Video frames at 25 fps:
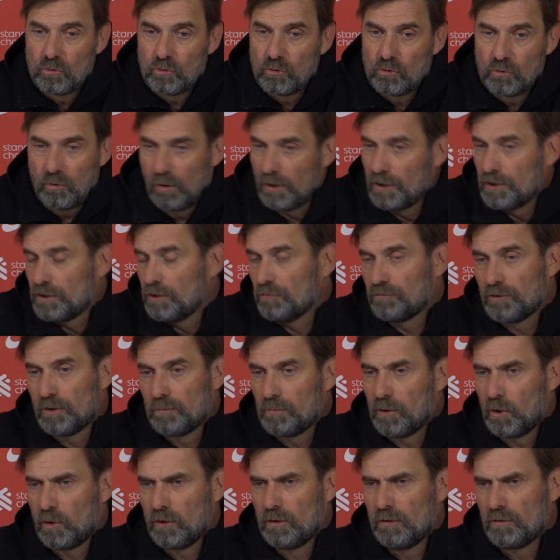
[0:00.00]
Quality of the
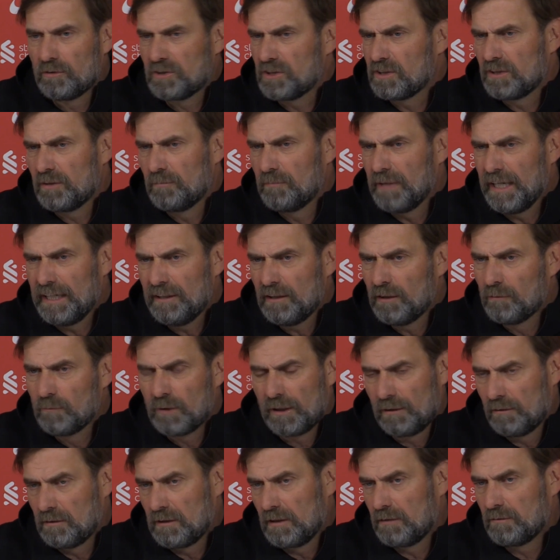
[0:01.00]
opponent, which is the main.
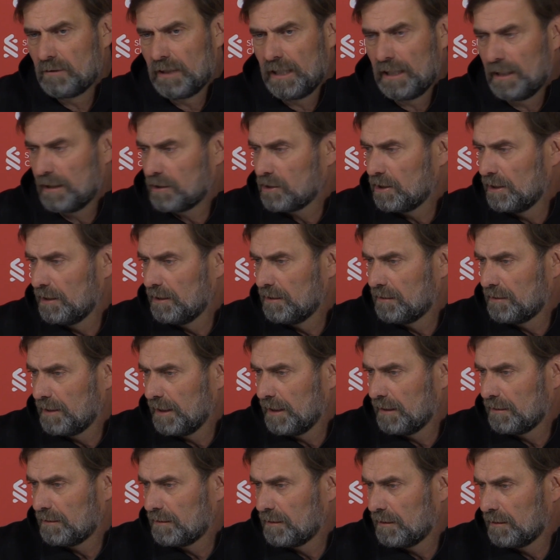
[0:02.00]
I actually
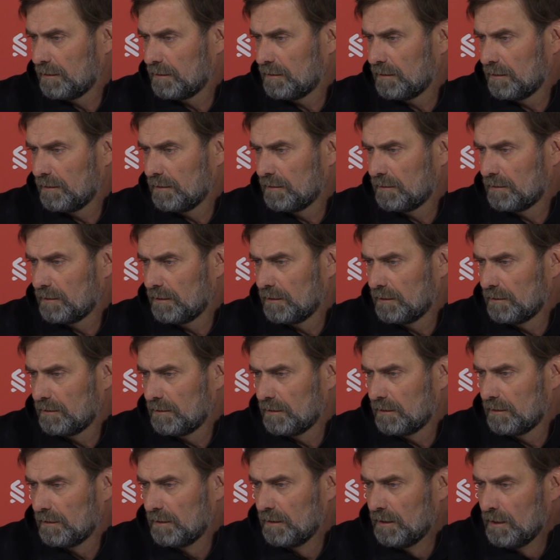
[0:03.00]
think
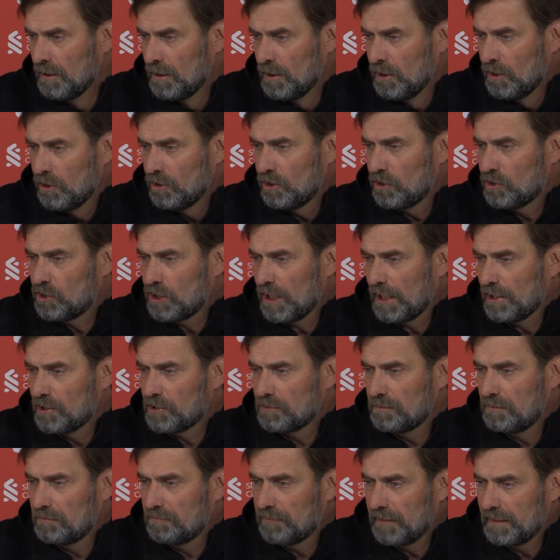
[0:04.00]
the challenge
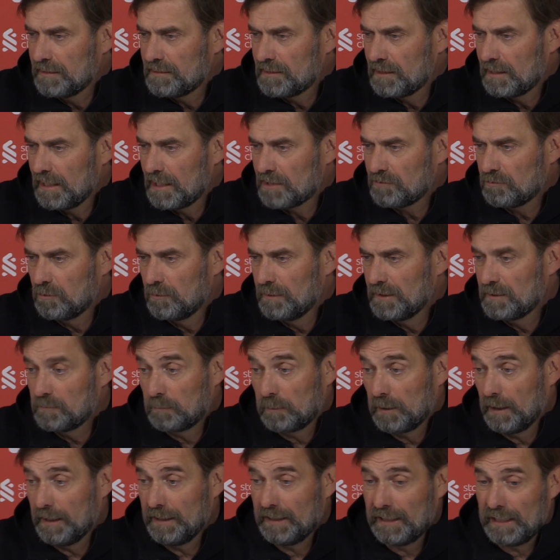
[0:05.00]
we faced in the last few weeks
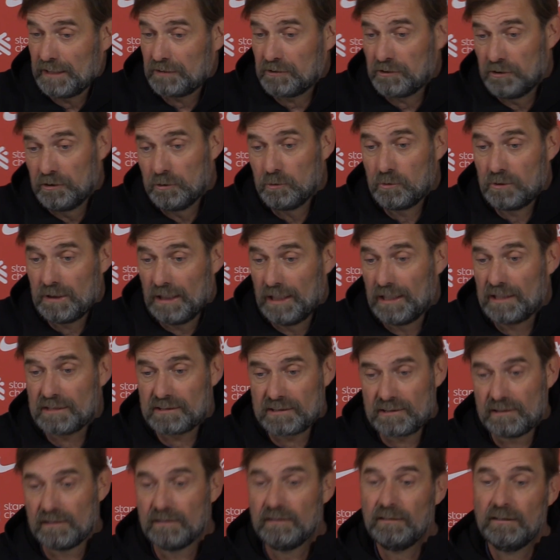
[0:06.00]
playing at
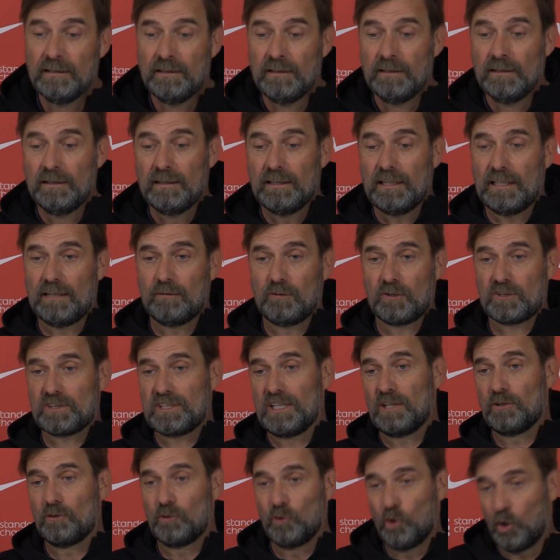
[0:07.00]
Newcastle was
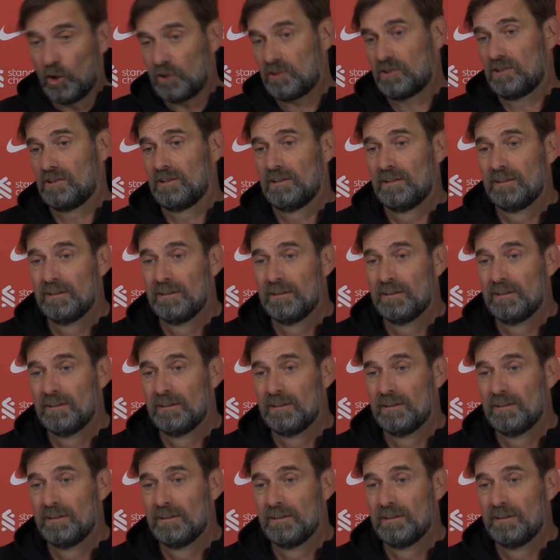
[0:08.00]
now not